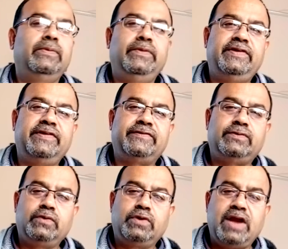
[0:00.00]
we
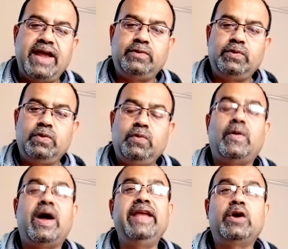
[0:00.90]
just would like to know
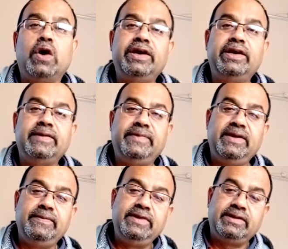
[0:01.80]
why cognitive
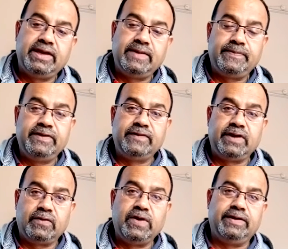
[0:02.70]
behavior therapy is
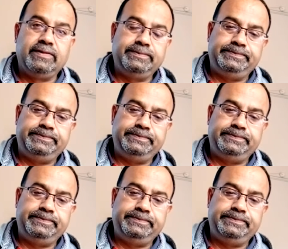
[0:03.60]
required.